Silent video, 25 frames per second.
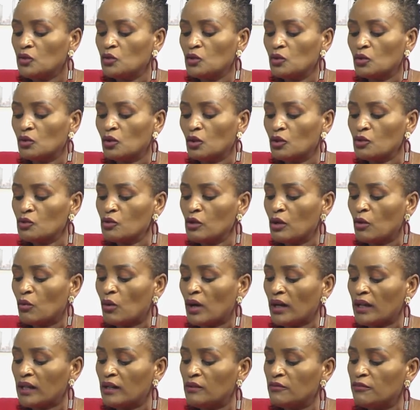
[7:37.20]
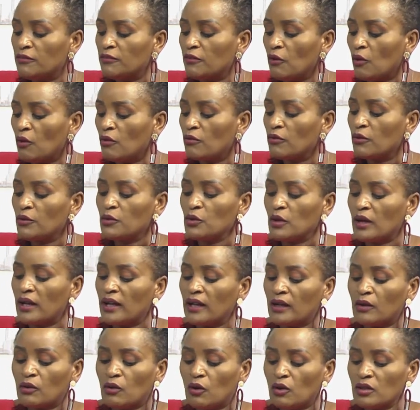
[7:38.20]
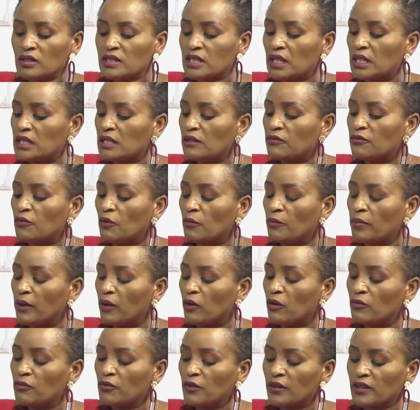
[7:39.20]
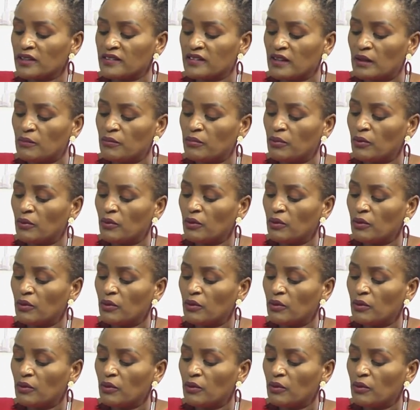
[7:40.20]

You're working for, you are a call center for Beko, for example.